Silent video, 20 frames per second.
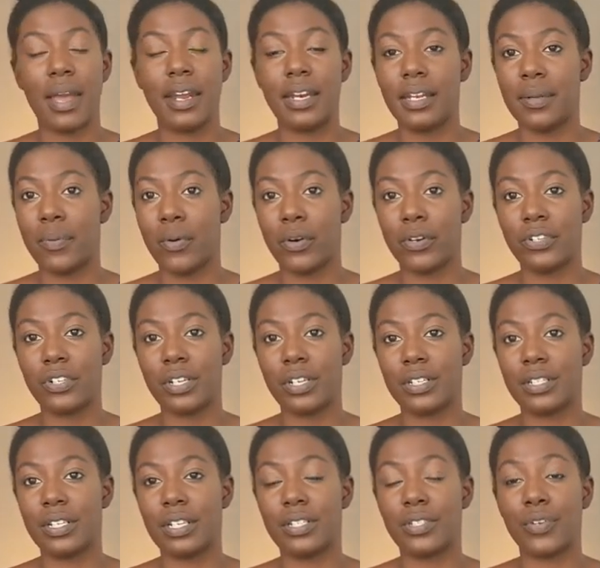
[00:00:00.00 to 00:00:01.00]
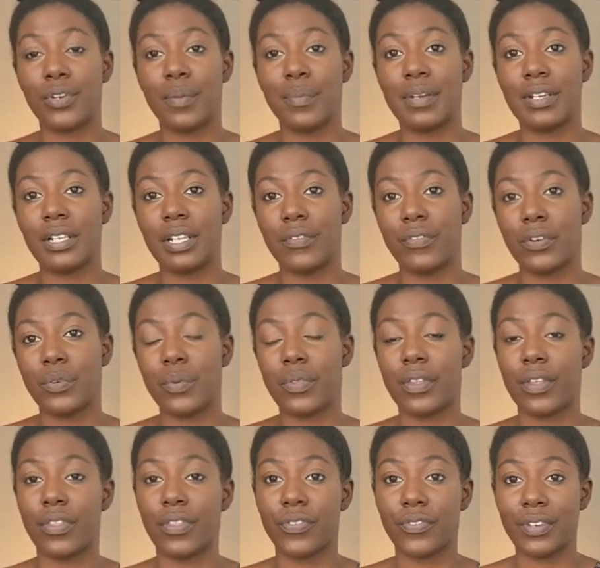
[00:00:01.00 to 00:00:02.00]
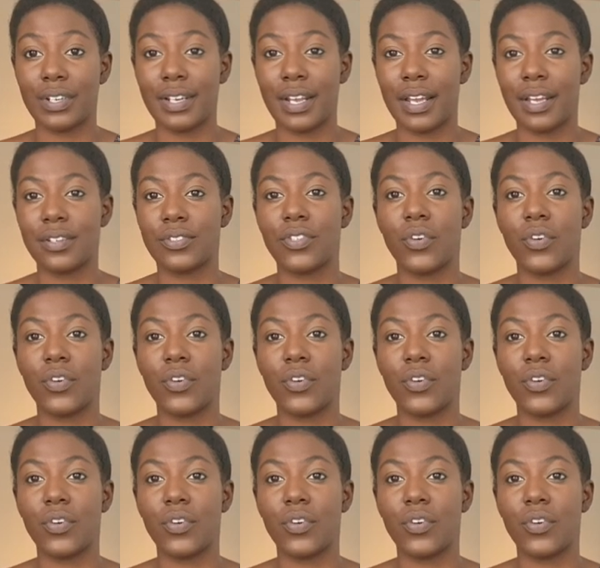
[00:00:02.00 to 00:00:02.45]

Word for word: any purchase is going to be delivered within 3 days.